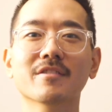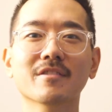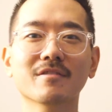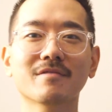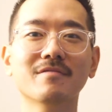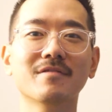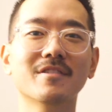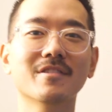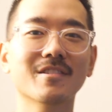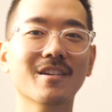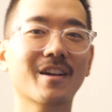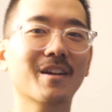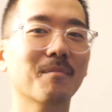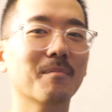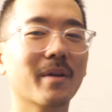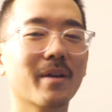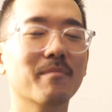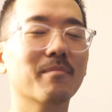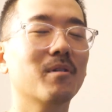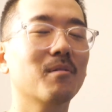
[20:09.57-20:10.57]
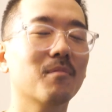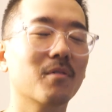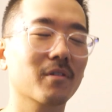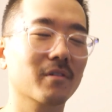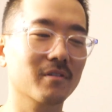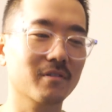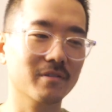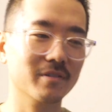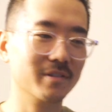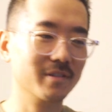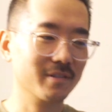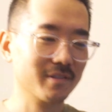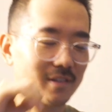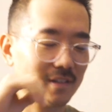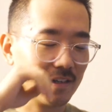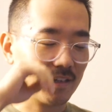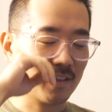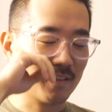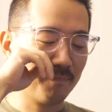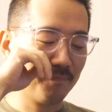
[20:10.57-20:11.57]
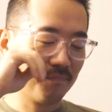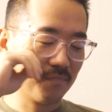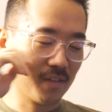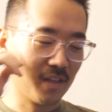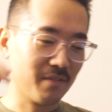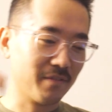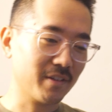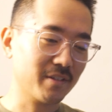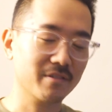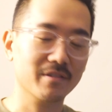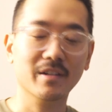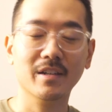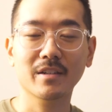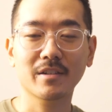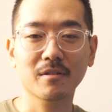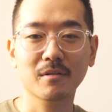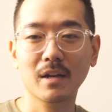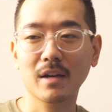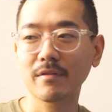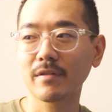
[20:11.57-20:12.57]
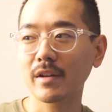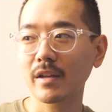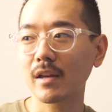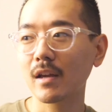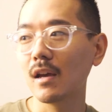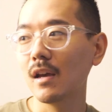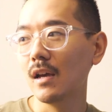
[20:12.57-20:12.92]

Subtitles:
of designing paintball markers? Obviously, I don't have any.